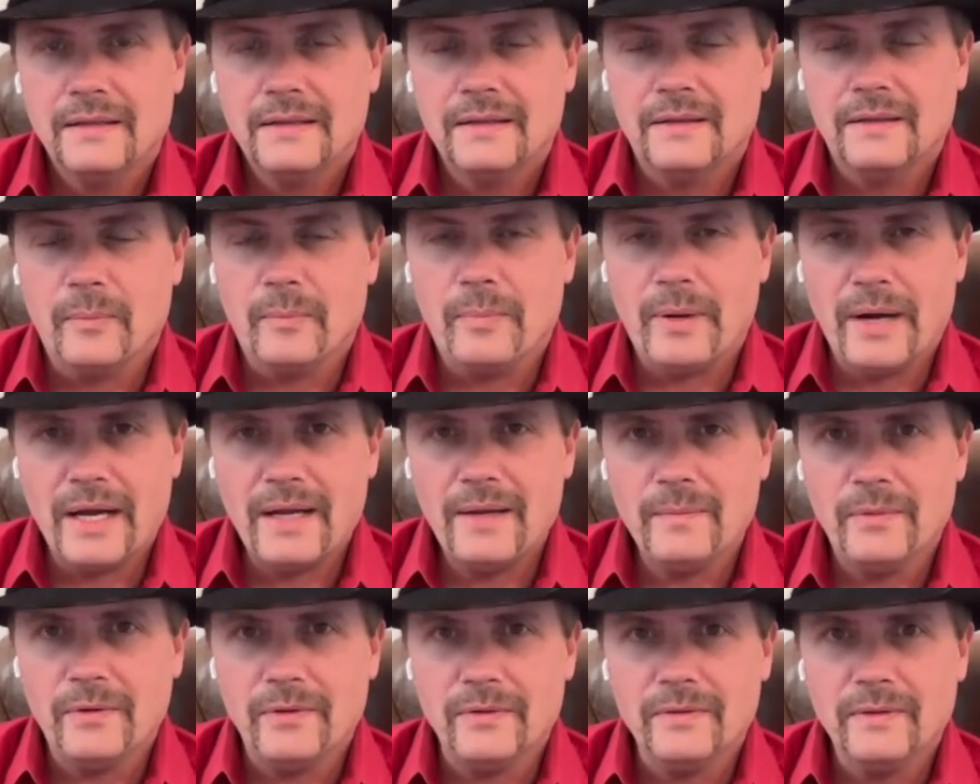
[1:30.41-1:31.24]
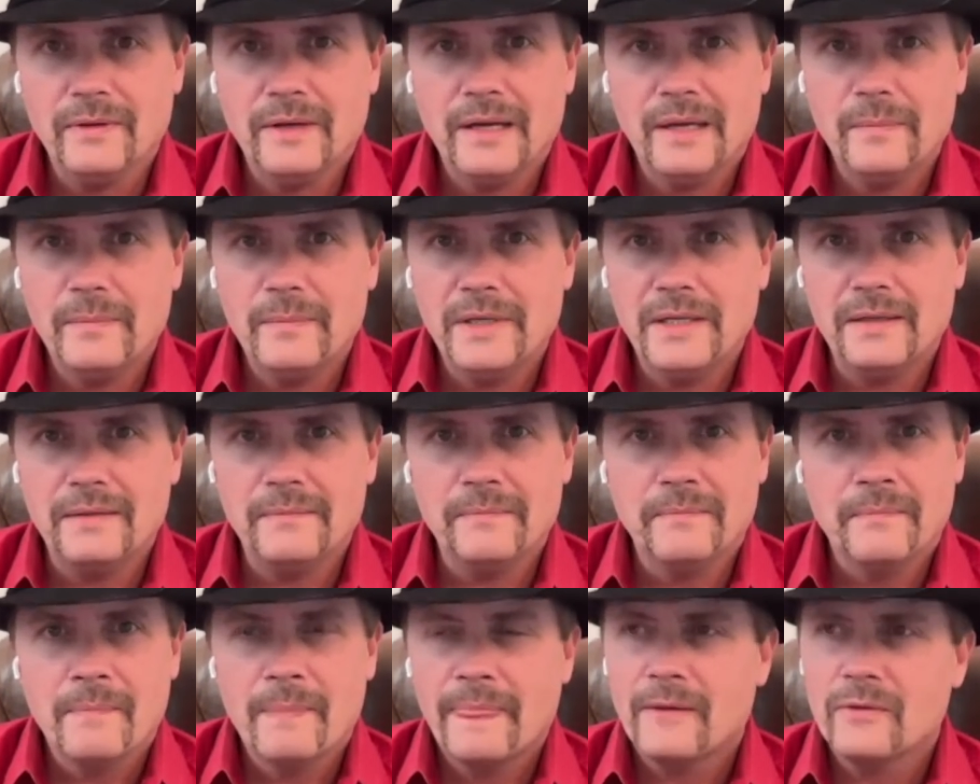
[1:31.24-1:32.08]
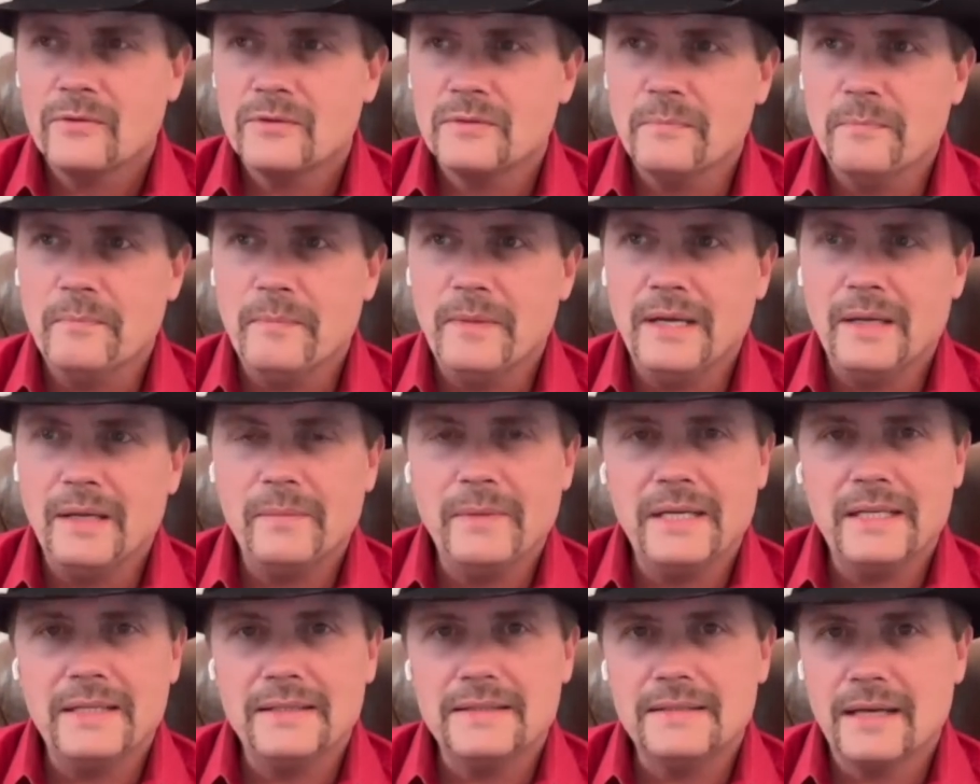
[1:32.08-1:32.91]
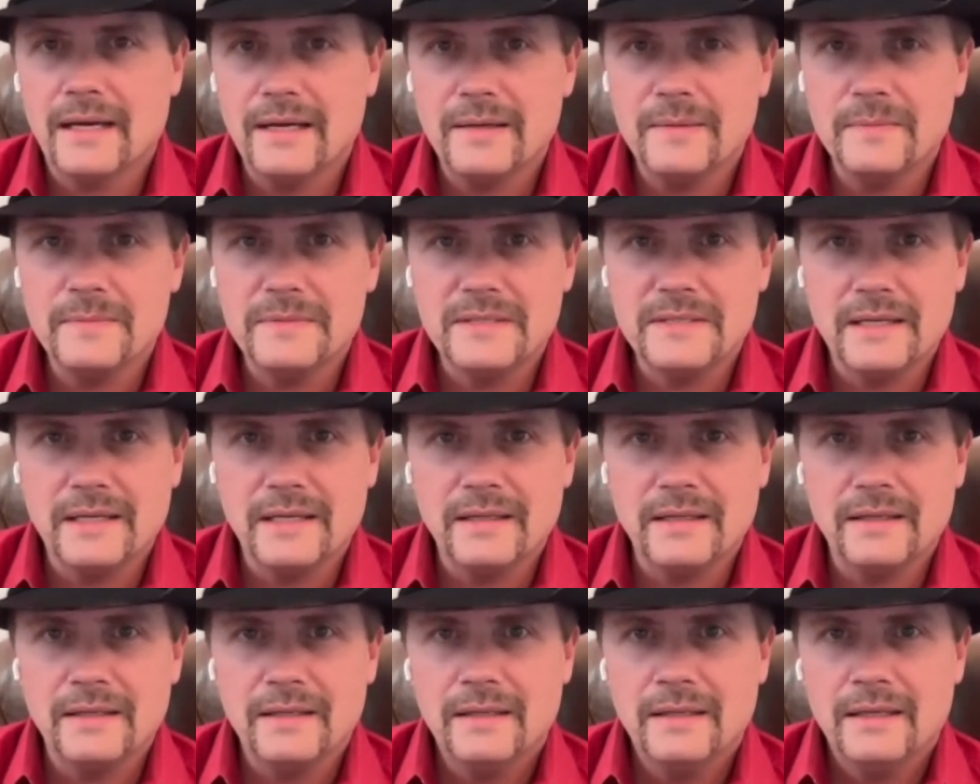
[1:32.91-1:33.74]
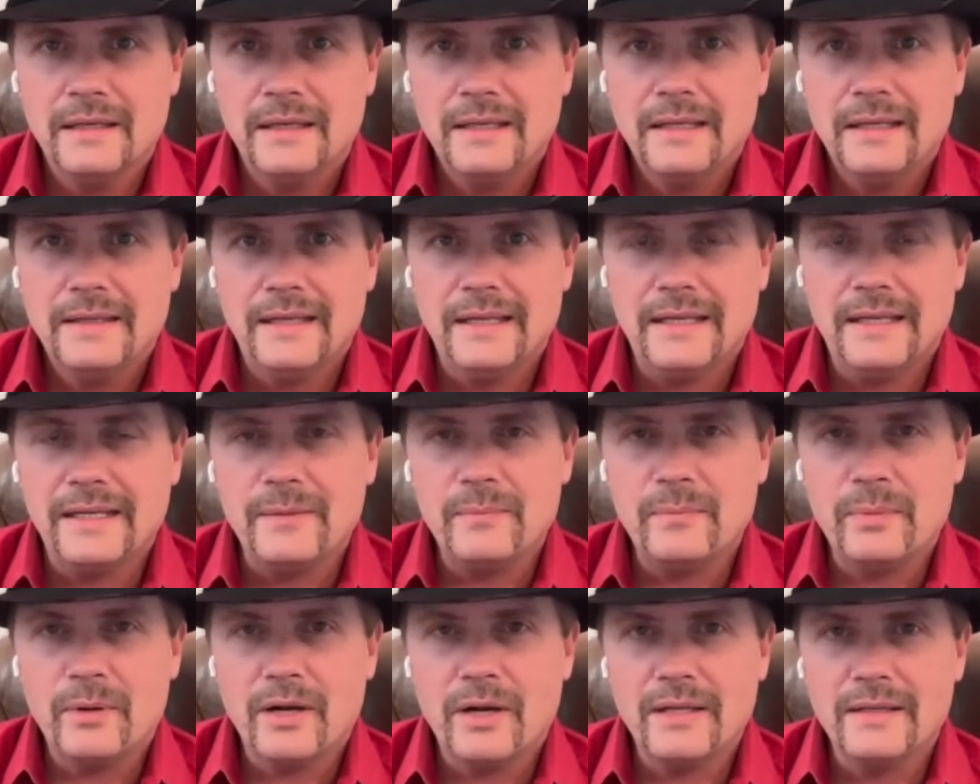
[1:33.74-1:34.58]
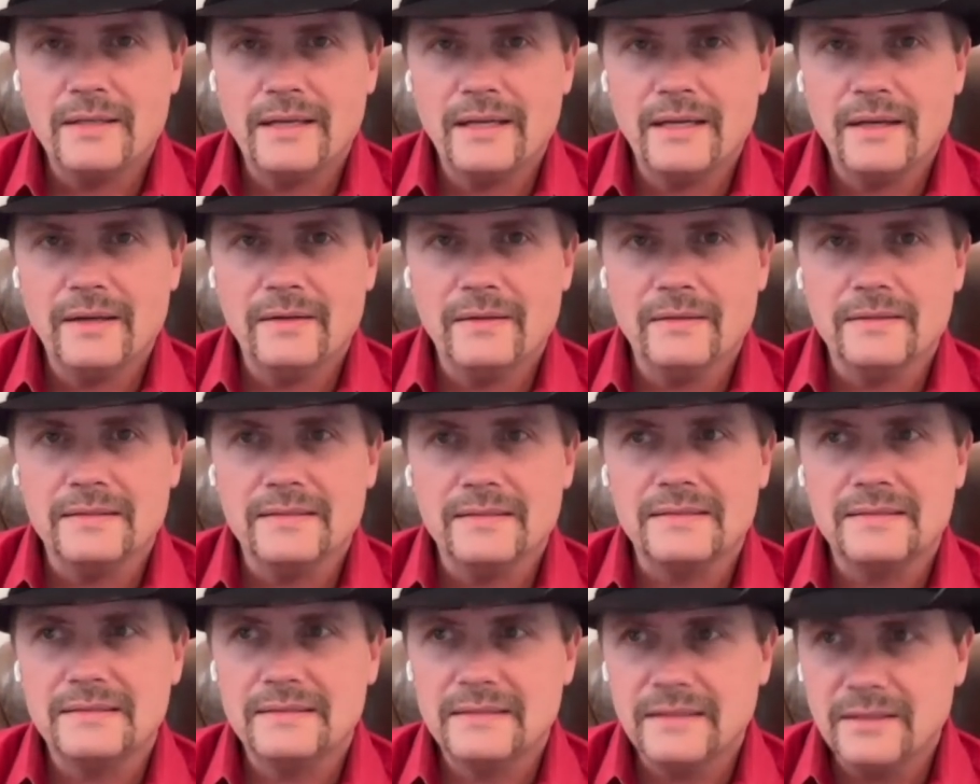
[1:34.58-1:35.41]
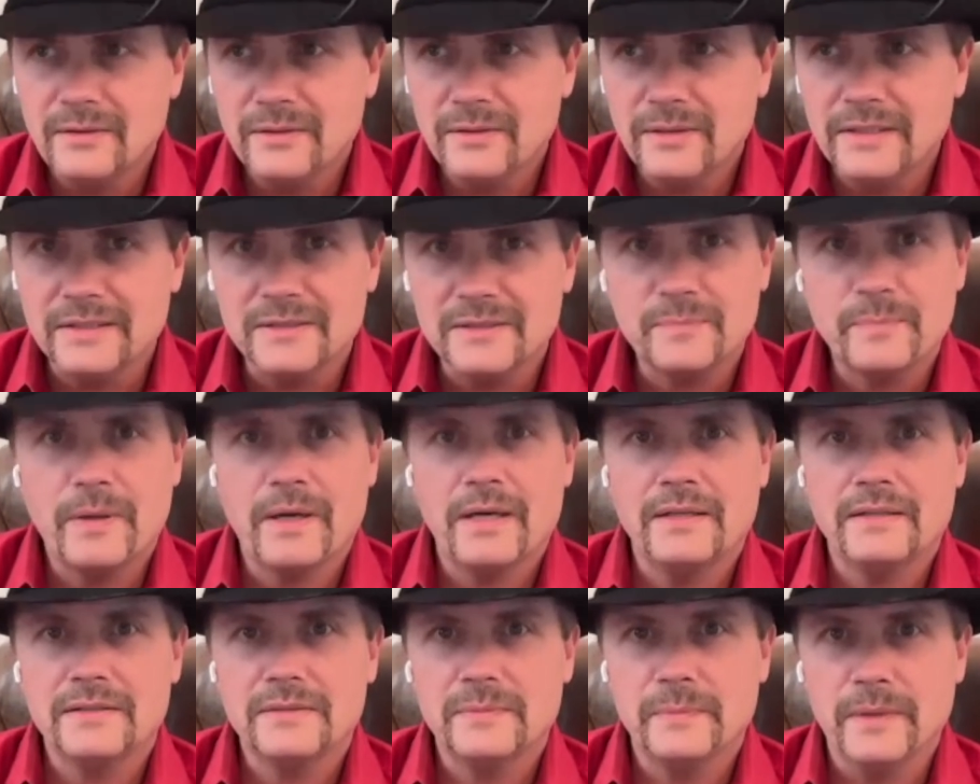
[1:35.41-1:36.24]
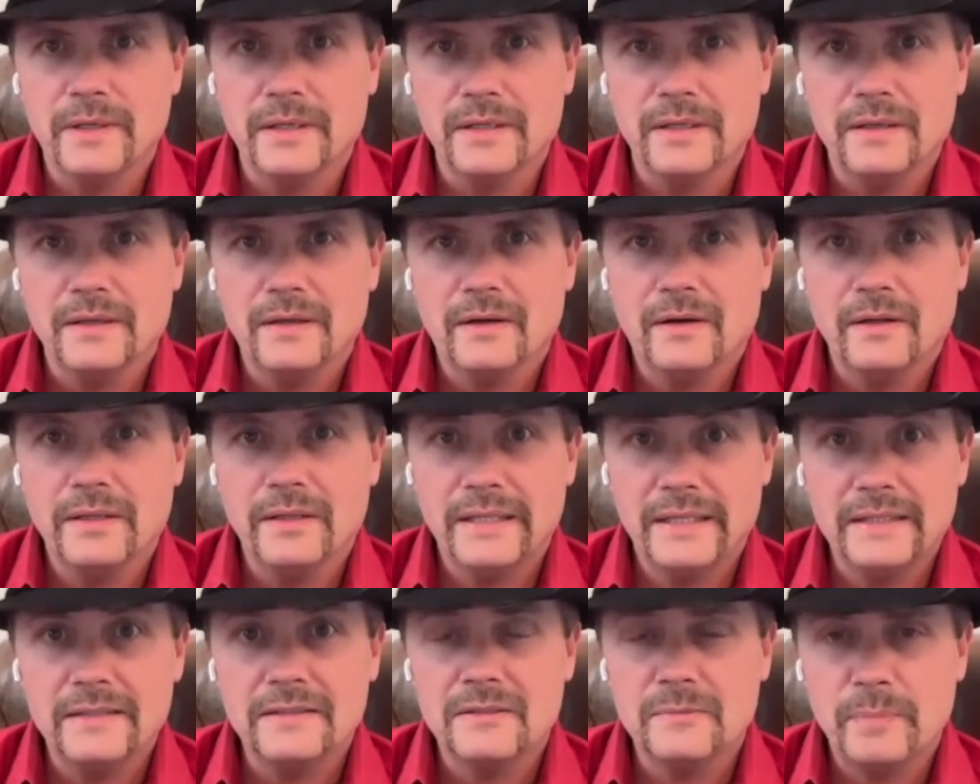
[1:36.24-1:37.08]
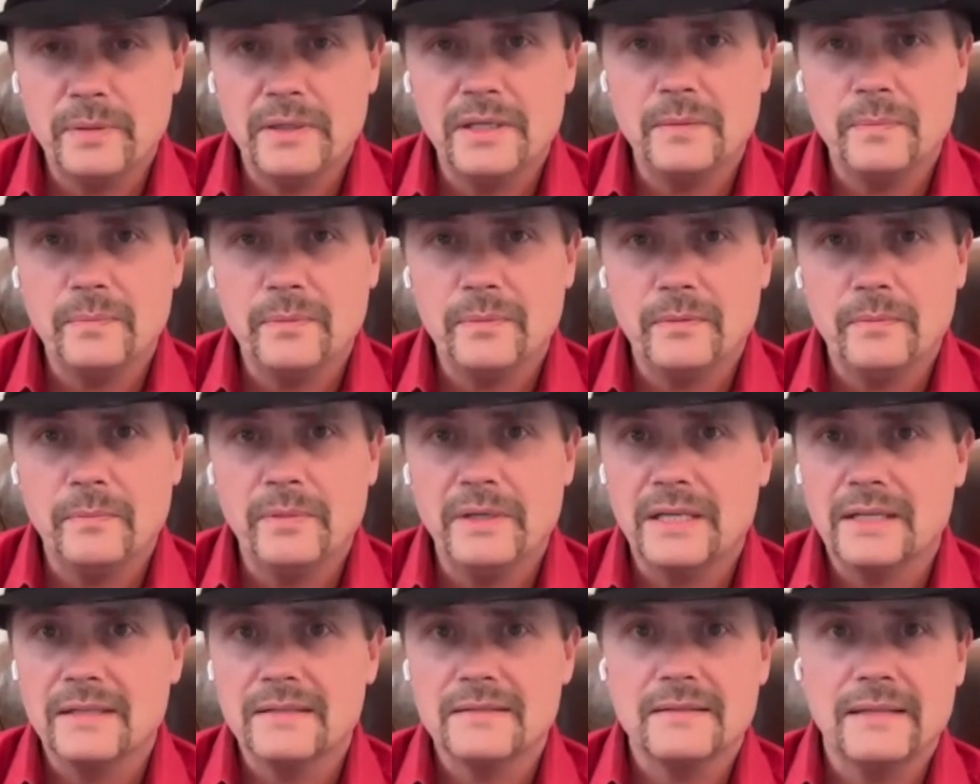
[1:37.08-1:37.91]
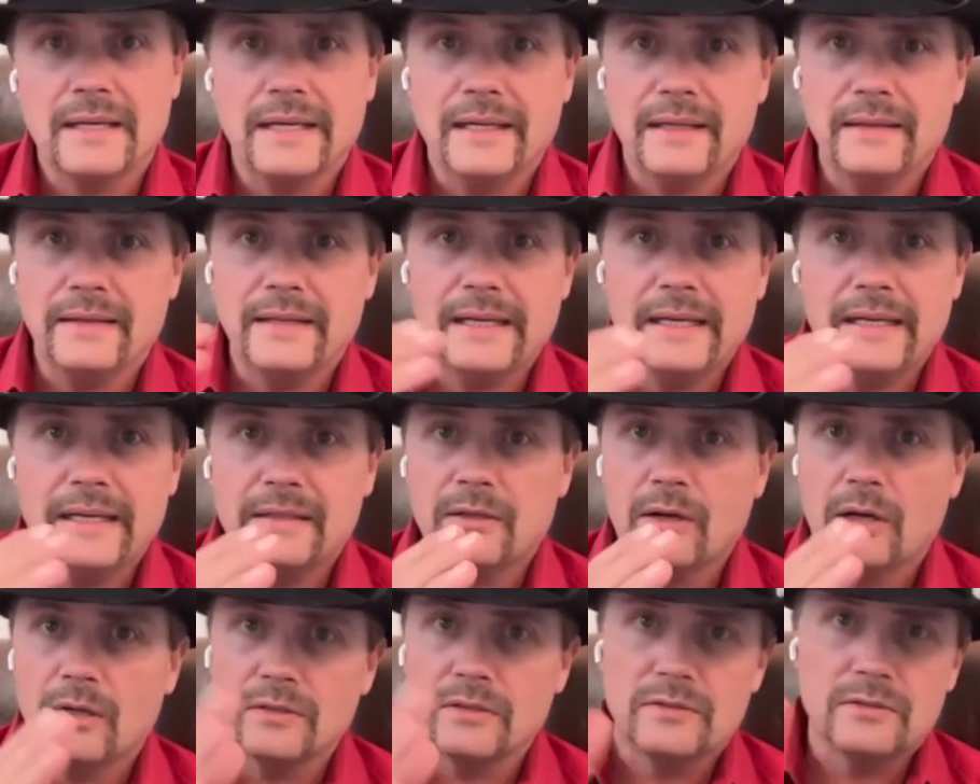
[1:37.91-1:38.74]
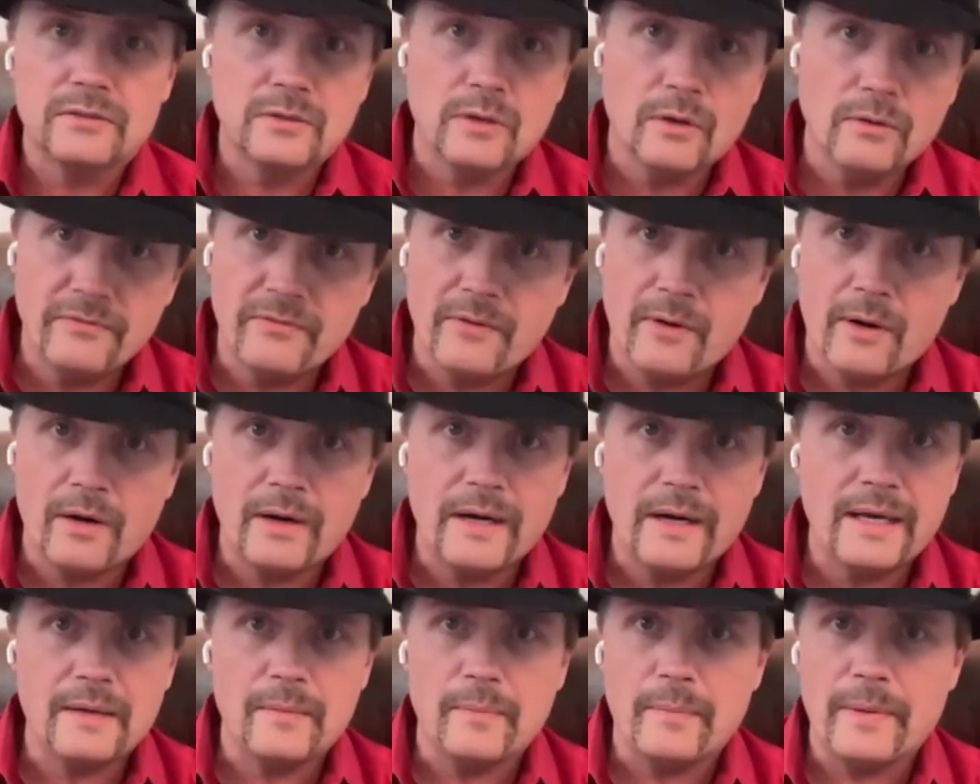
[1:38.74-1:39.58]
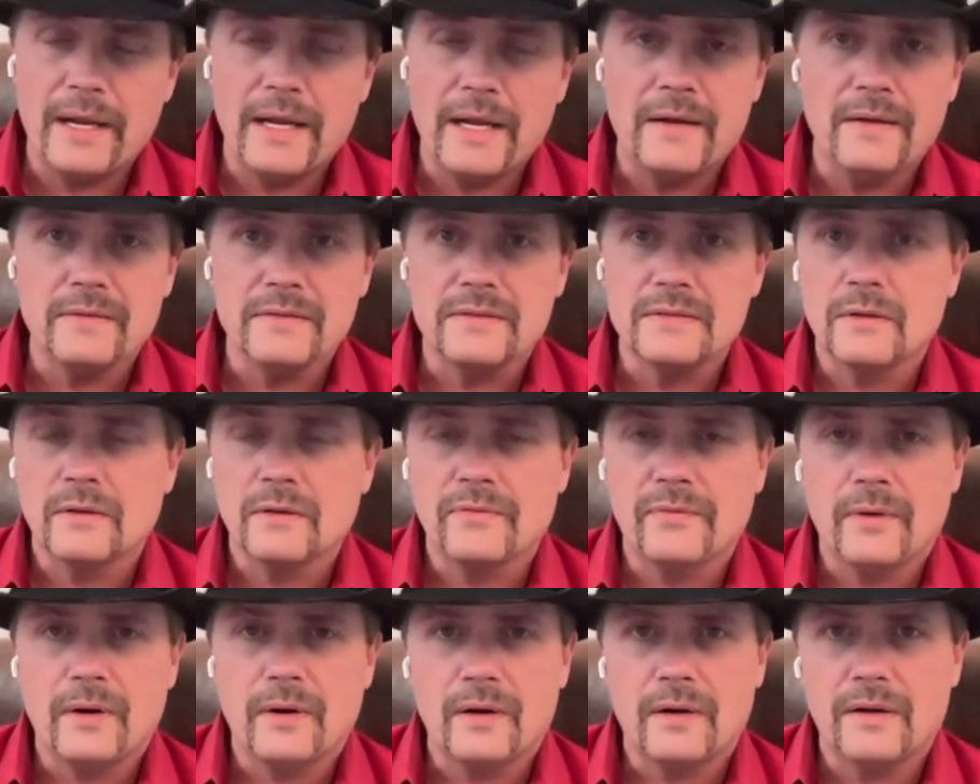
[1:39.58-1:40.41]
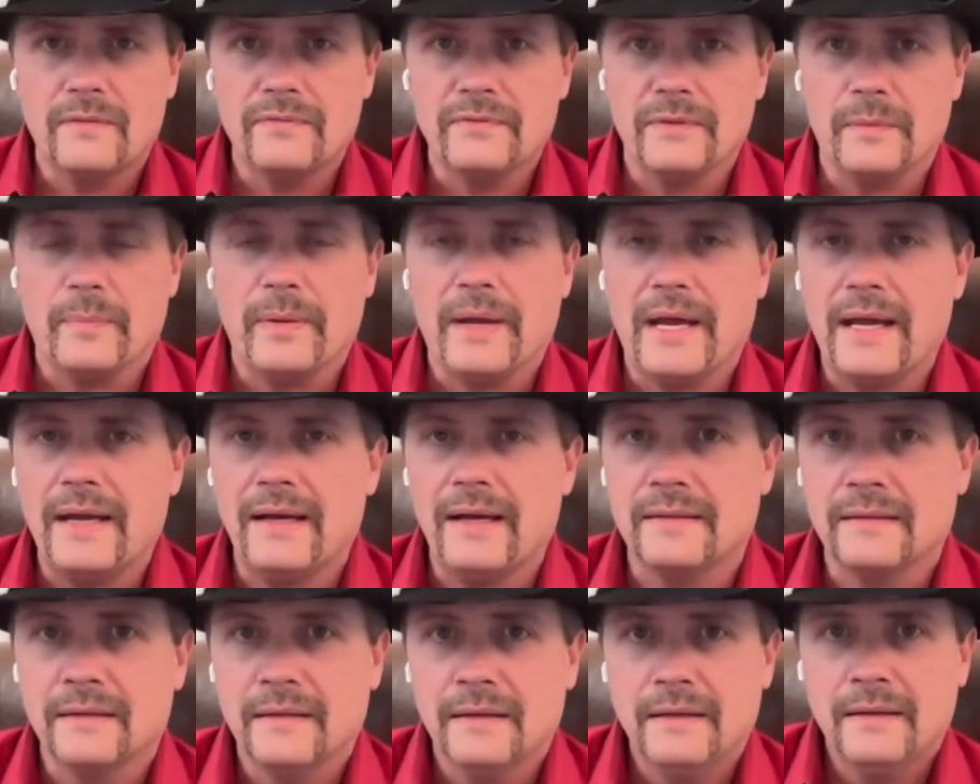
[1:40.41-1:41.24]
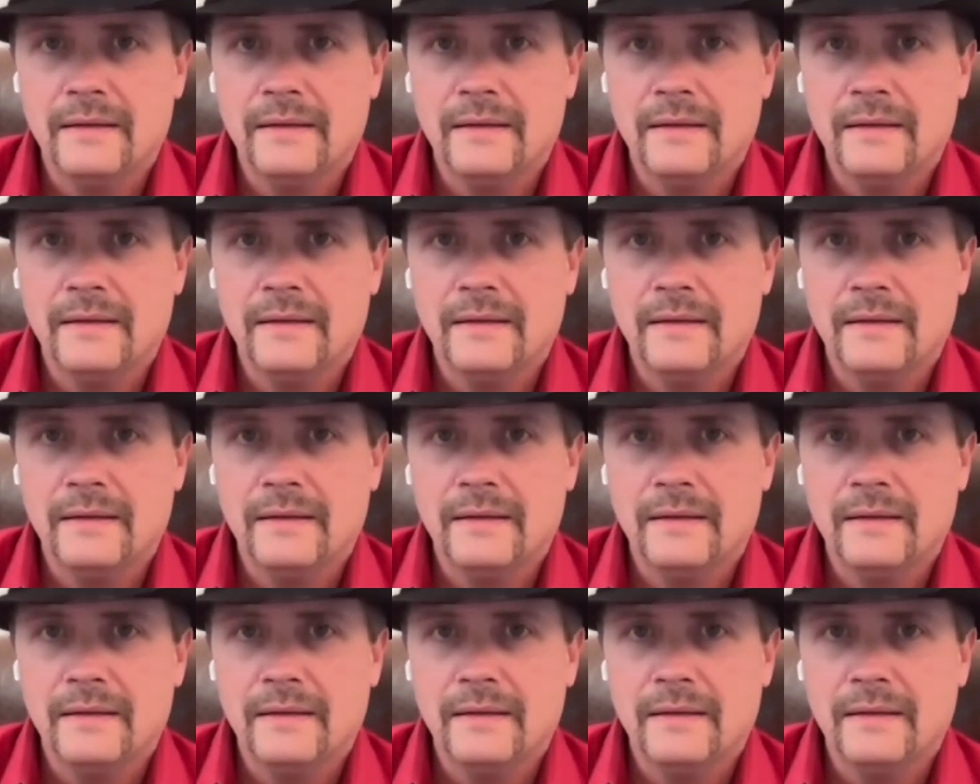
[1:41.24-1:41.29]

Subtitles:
the Bible, I mean, there's many, many times that he brought down serious punishment on his people because they had gone so far out of bounds, so far off the path,